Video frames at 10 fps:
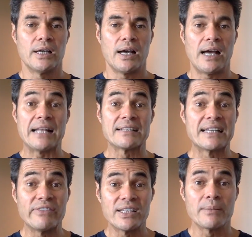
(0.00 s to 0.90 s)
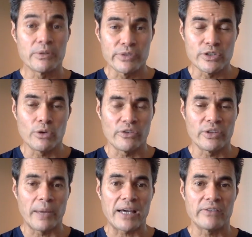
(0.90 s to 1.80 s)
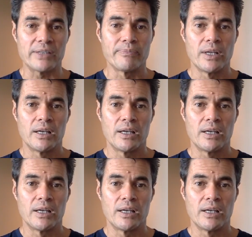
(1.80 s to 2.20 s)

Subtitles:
and giving them the result off the back of it.